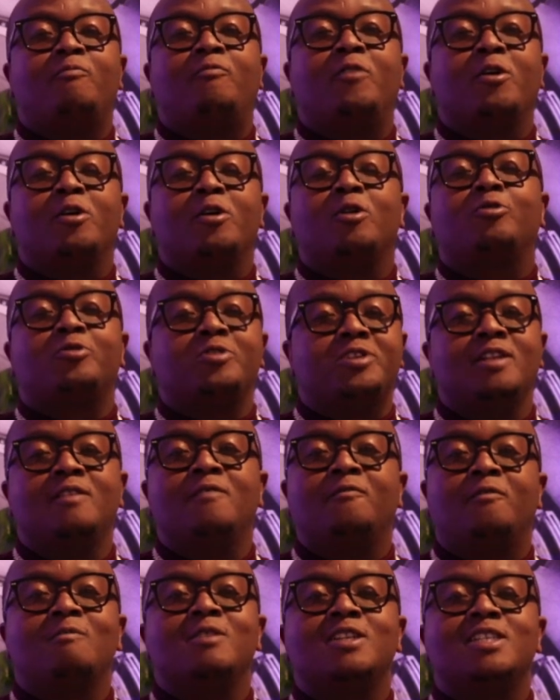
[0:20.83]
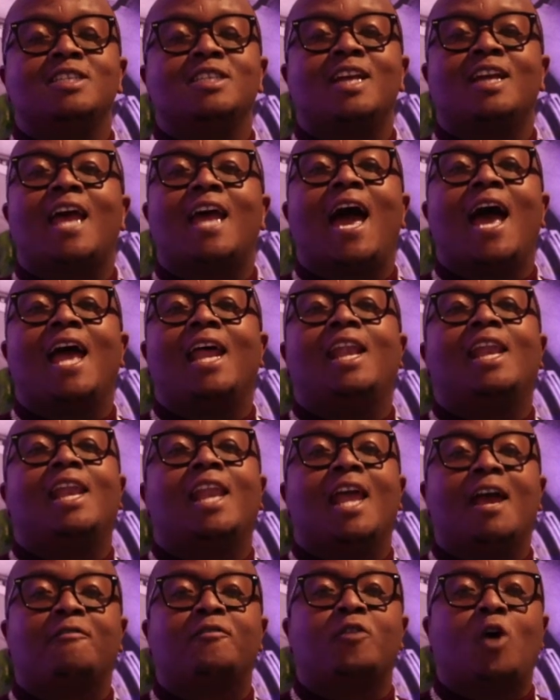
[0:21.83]
very crucial information that I
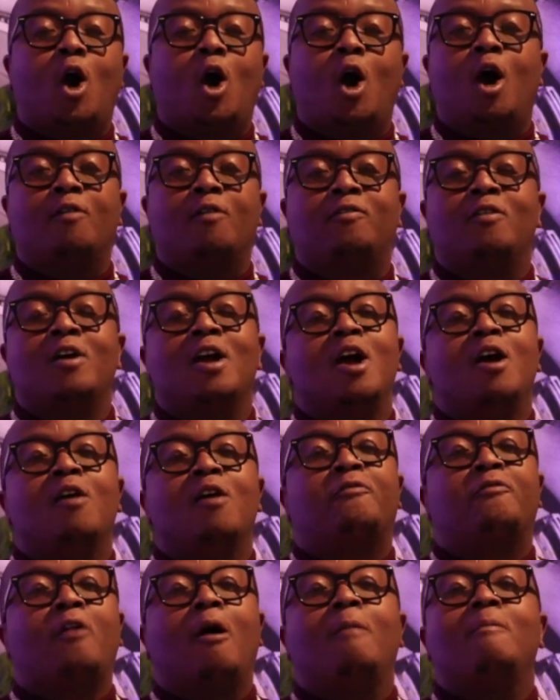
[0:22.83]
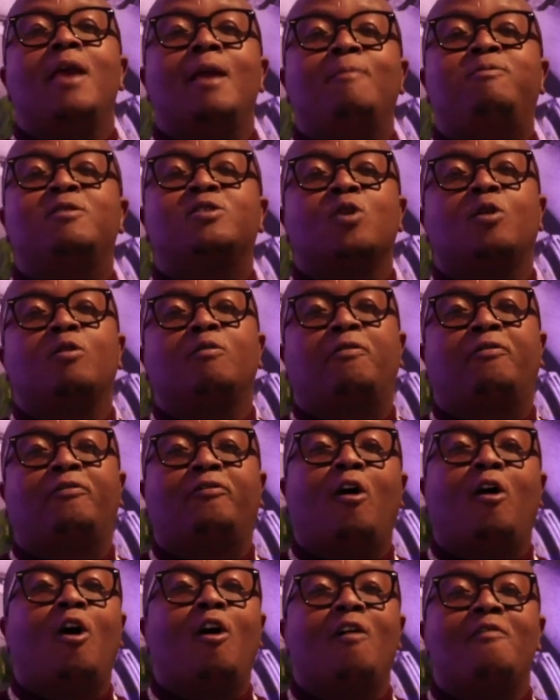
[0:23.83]
left off from episode
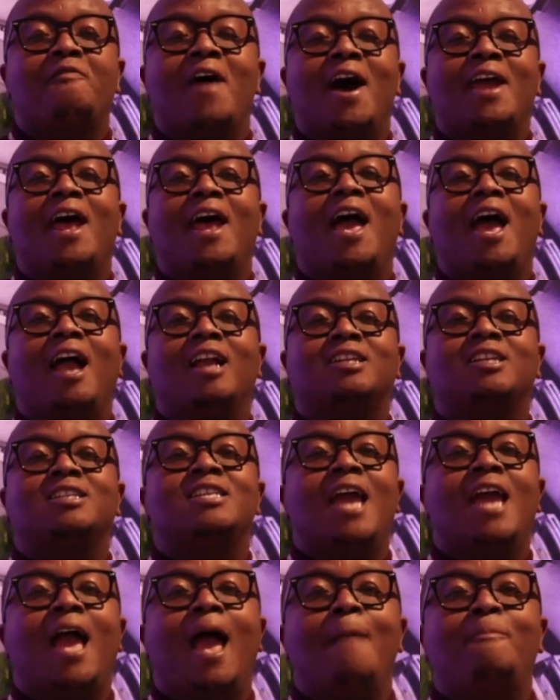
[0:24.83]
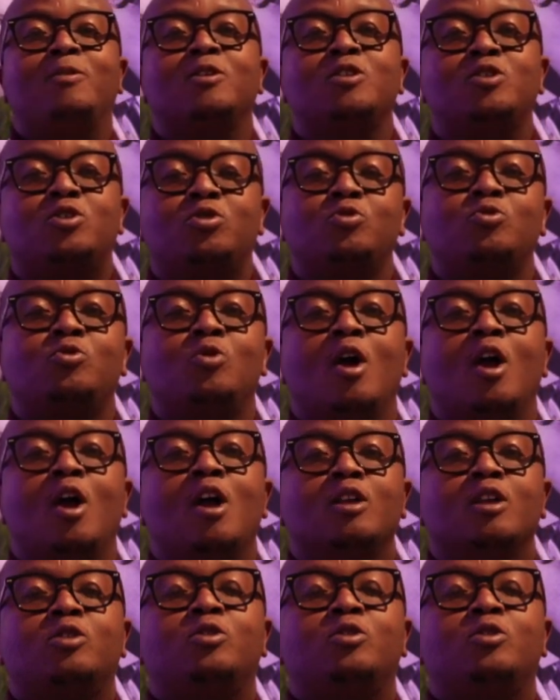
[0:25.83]
4 that I actually happened to